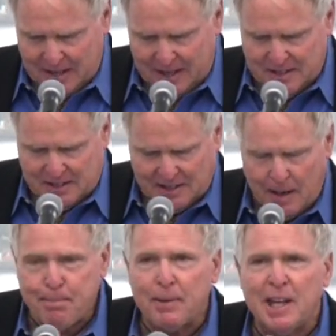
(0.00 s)
can
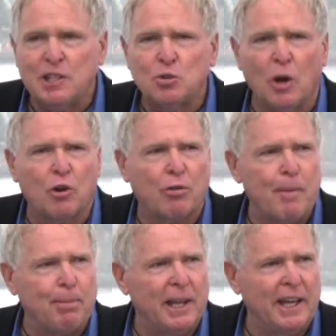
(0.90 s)
slip into a
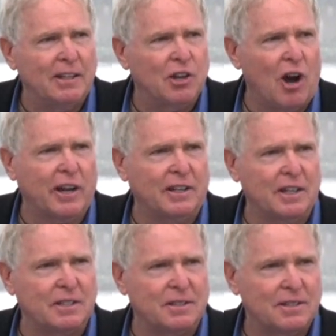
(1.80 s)
crippling
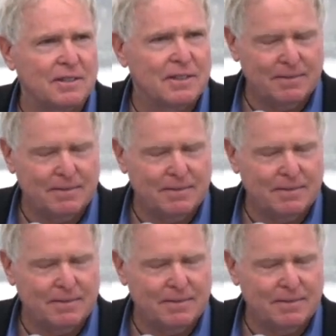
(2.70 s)
darkness.